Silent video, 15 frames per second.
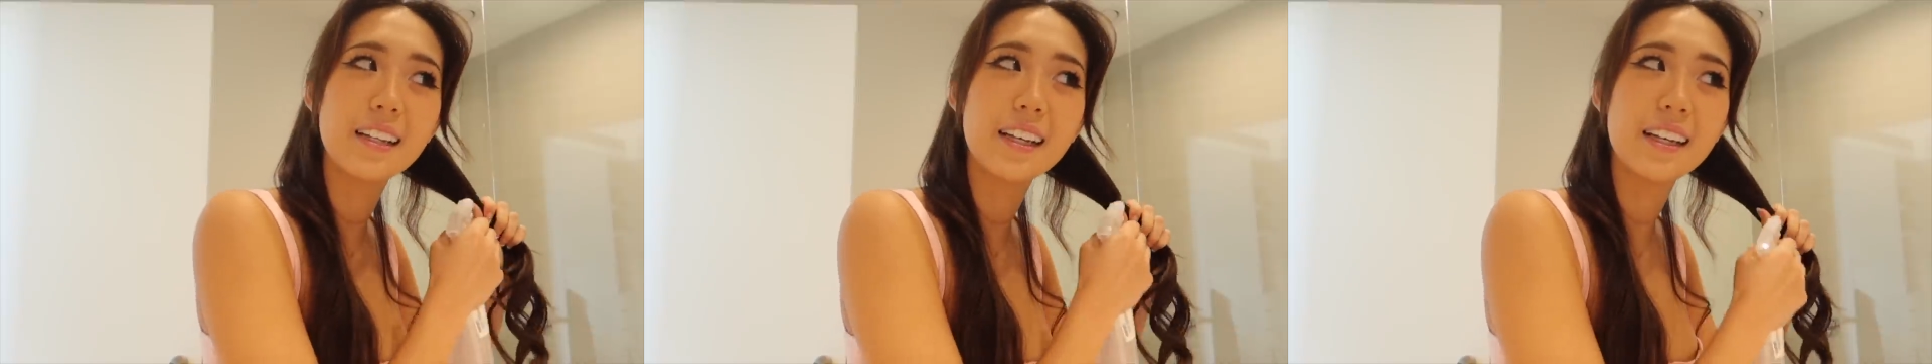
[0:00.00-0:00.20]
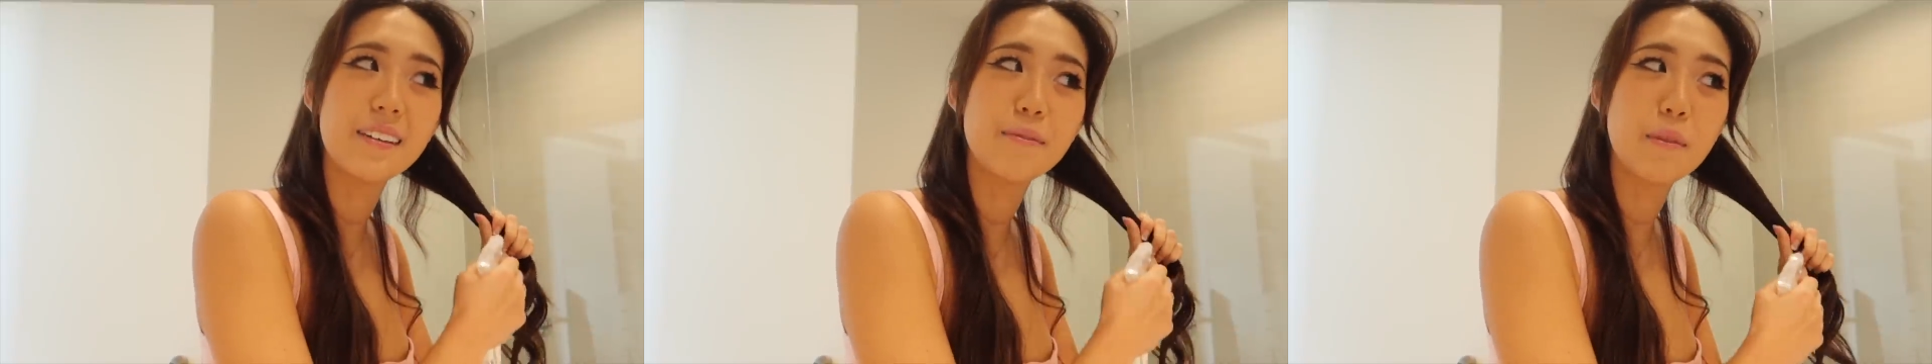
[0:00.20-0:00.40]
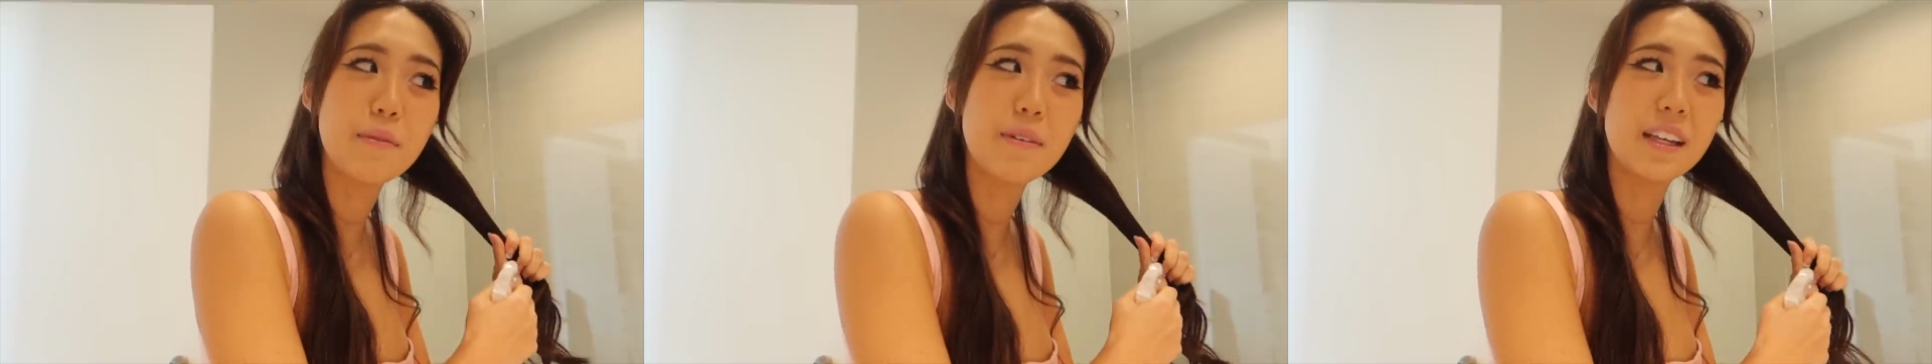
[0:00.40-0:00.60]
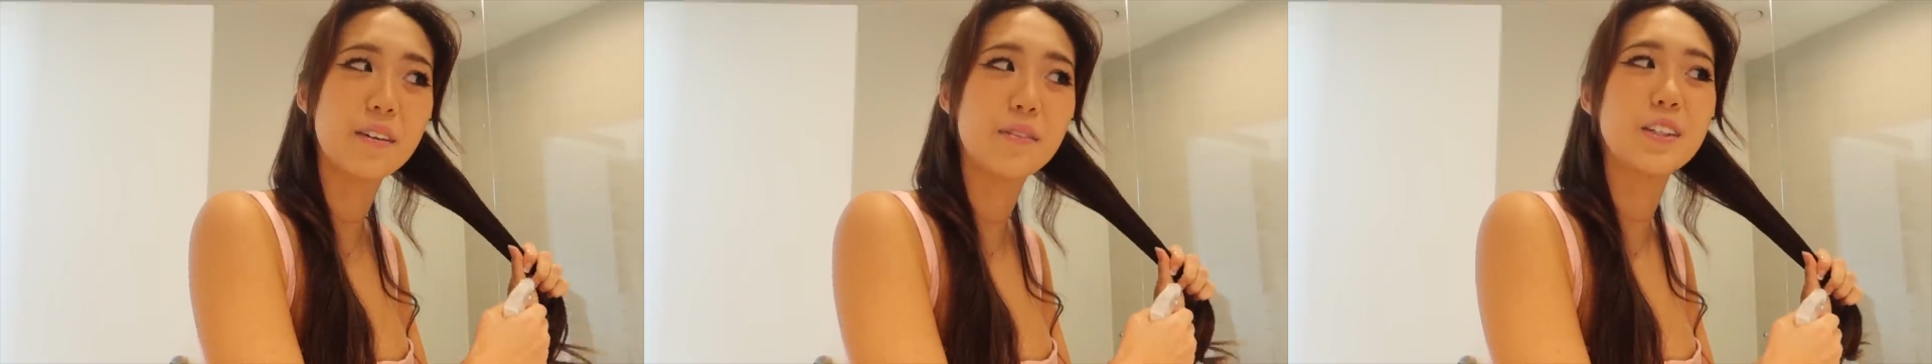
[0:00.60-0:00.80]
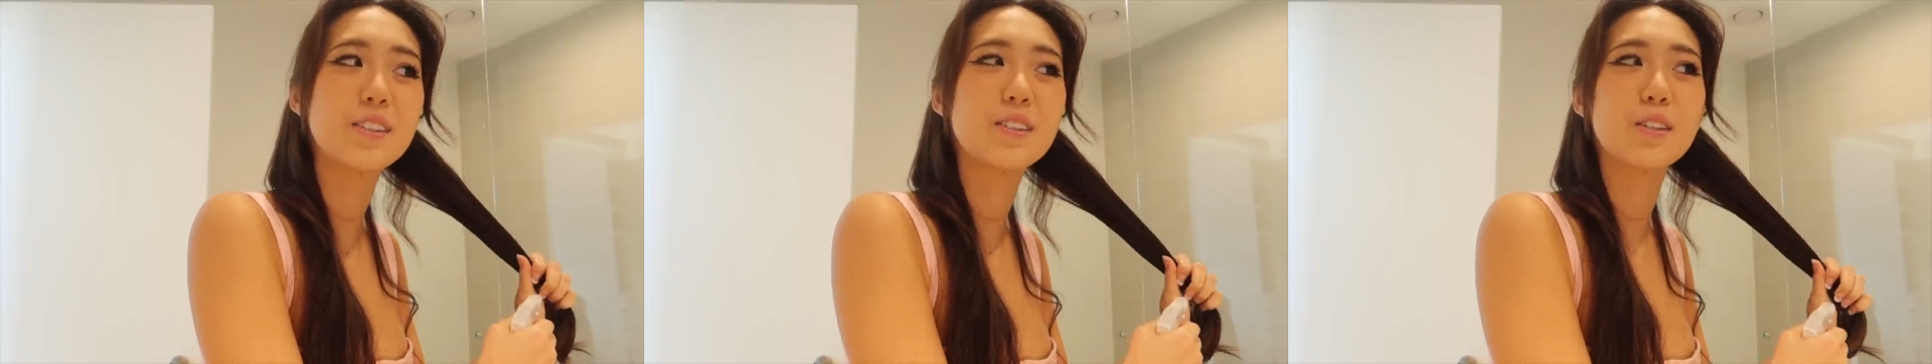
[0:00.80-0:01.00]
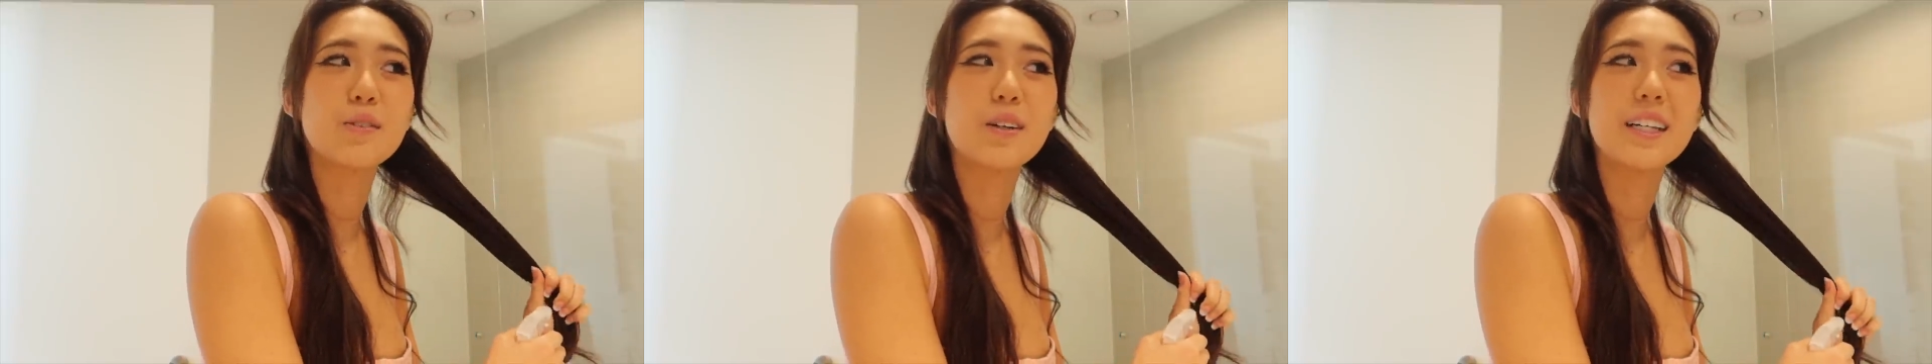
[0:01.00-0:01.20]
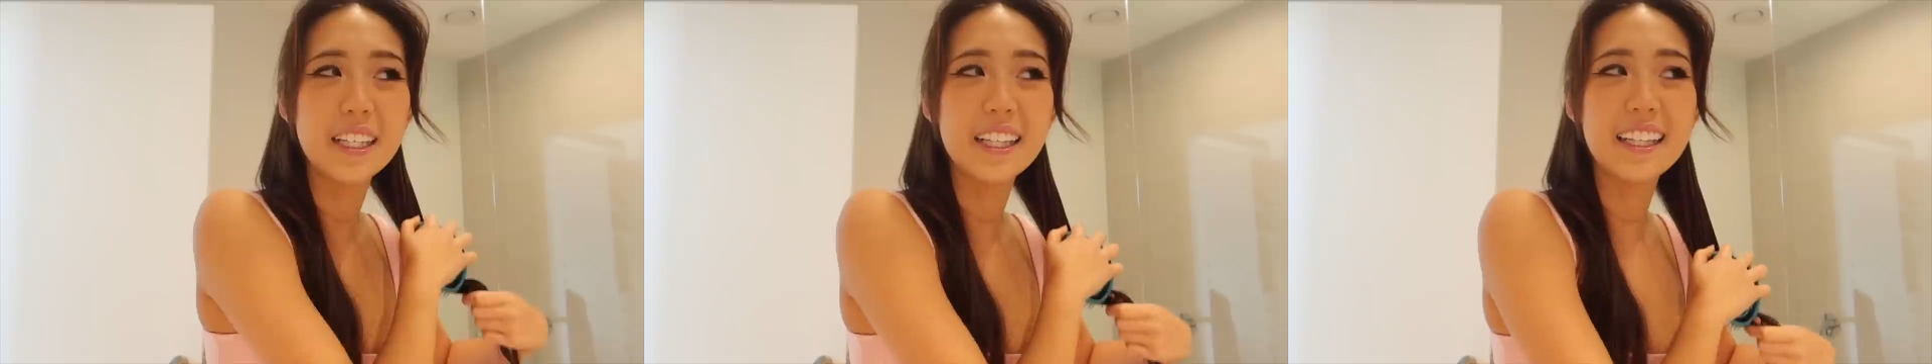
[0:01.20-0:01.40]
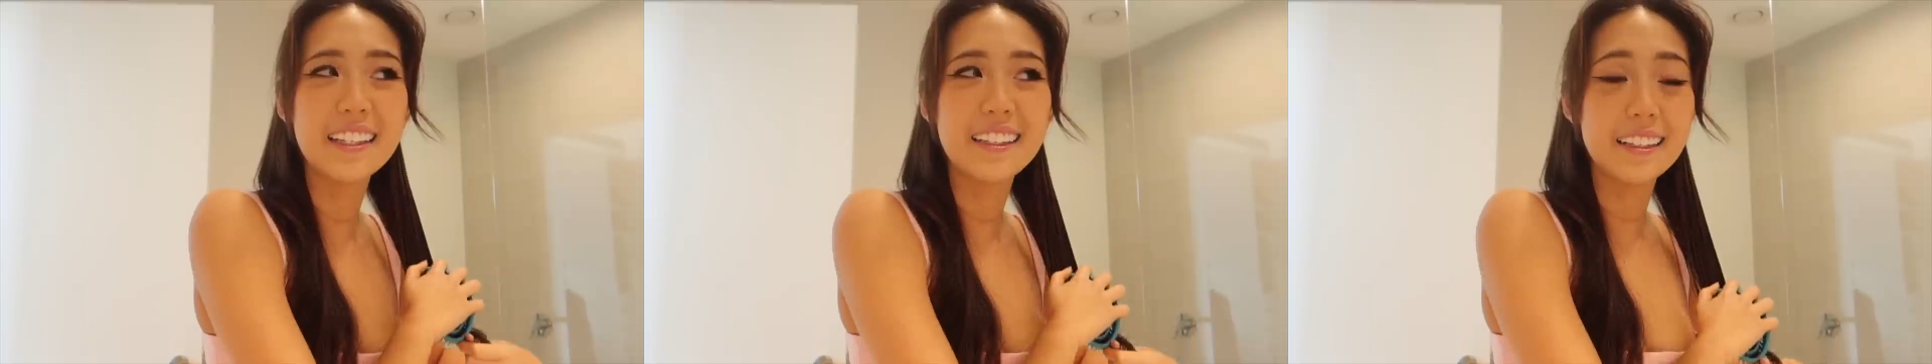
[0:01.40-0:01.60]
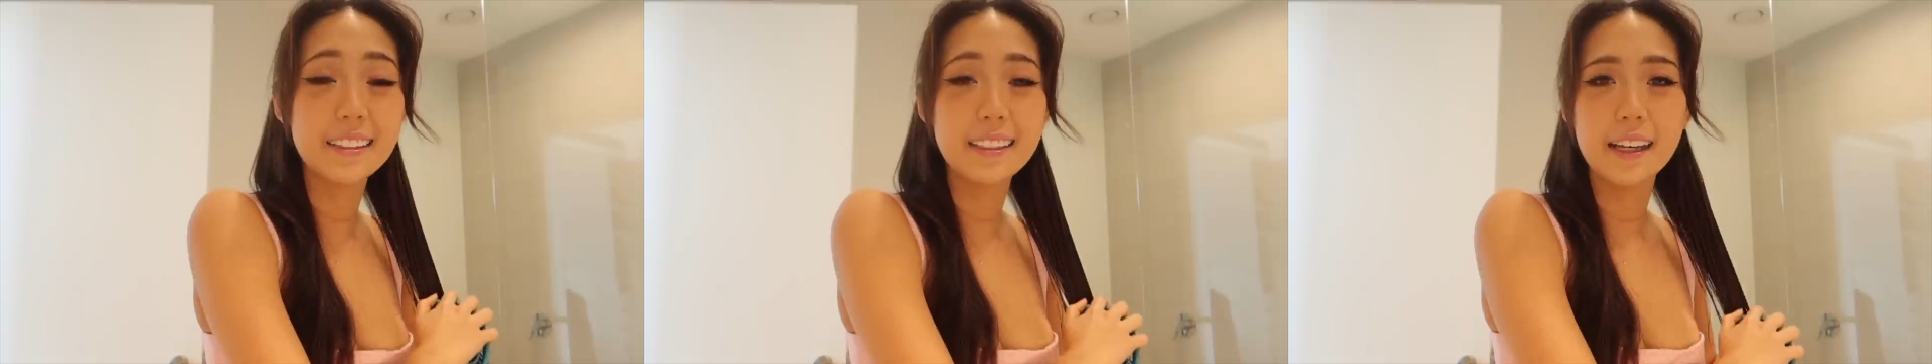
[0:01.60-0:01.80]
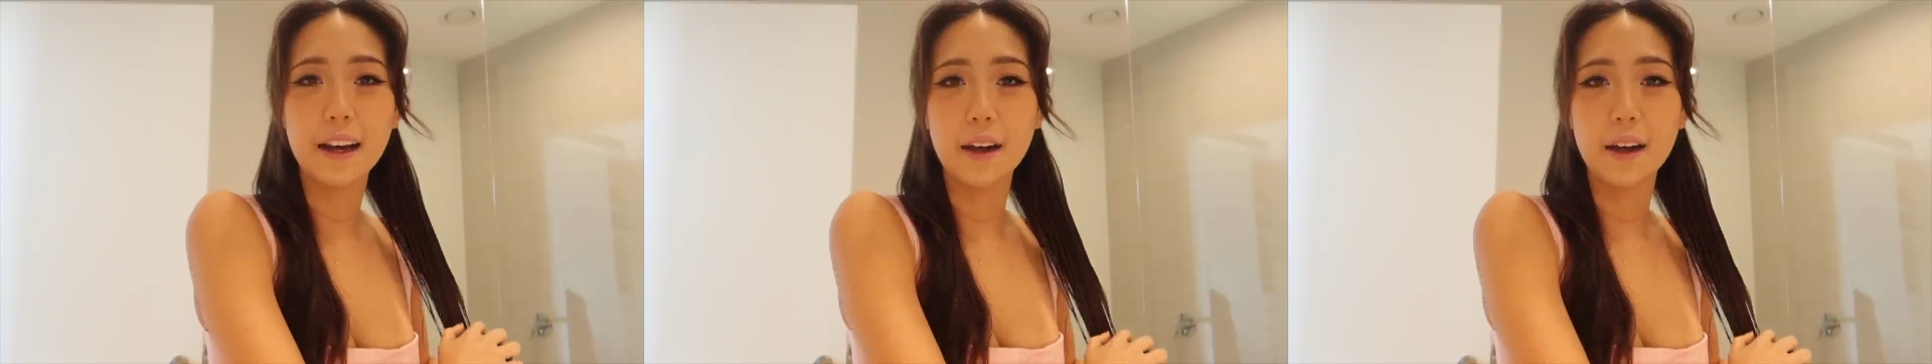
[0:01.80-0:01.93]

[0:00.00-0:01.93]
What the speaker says: Like, maybe like once or twice. And then yesterday,